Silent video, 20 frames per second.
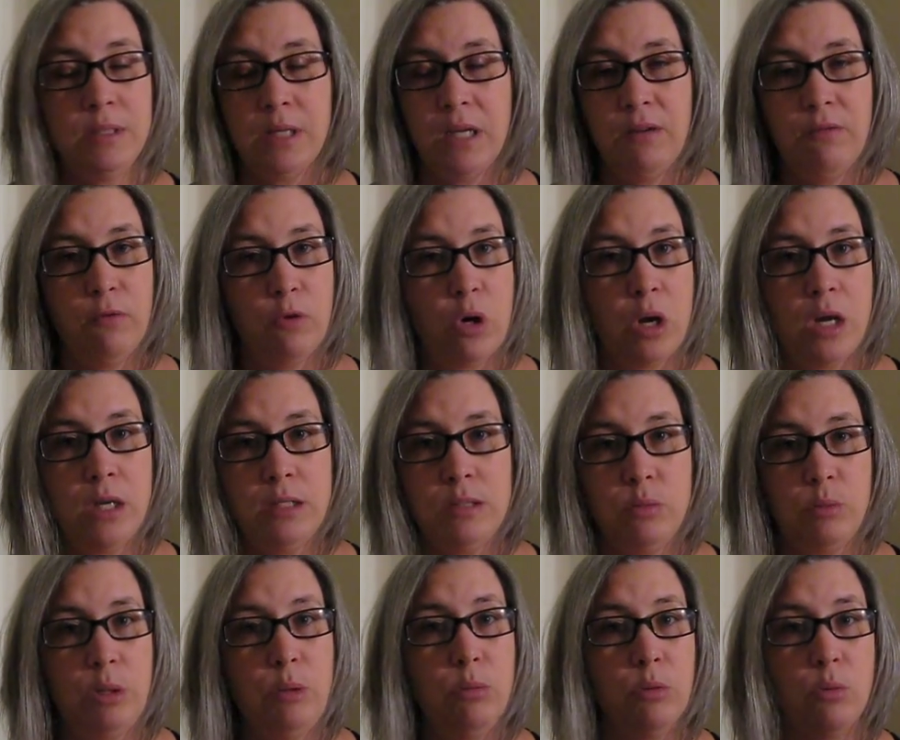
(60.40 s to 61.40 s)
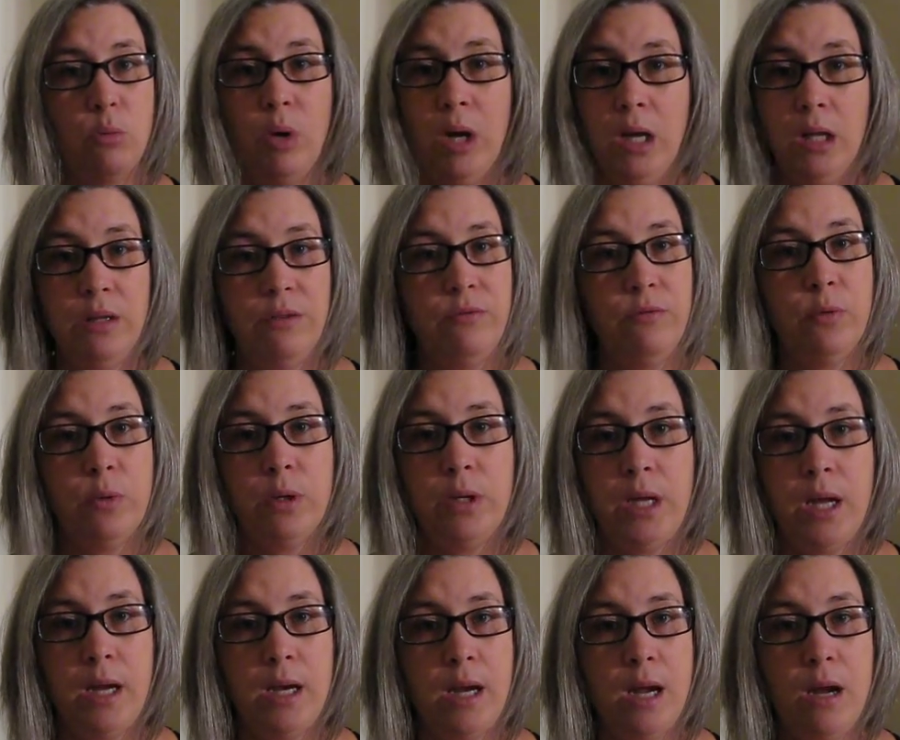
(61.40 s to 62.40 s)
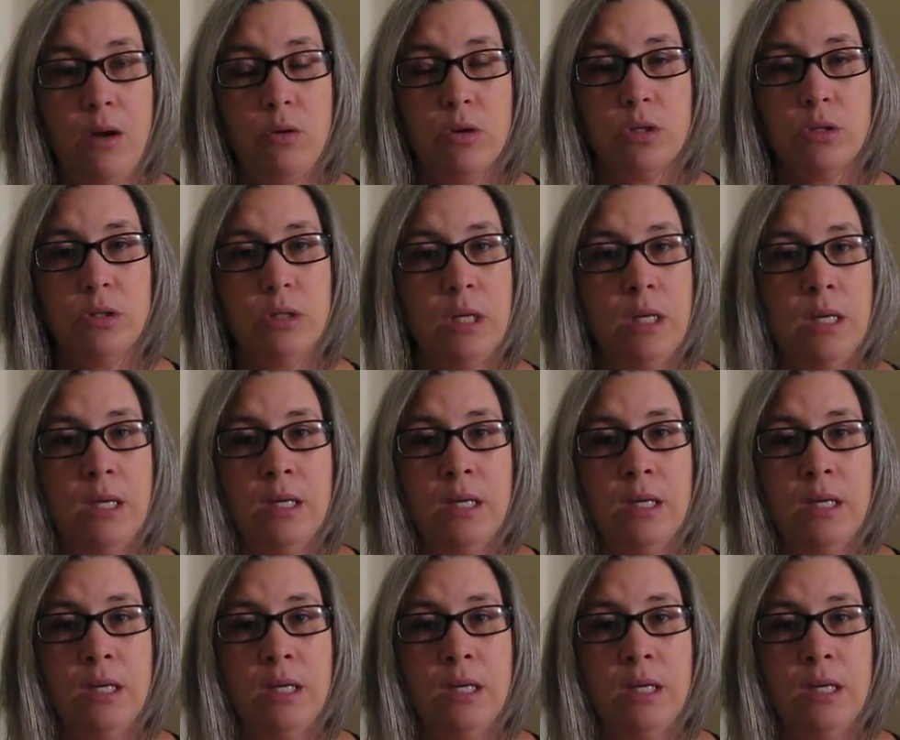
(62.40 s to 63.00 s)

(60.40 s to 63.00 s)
like for us, we were well in 48 hours.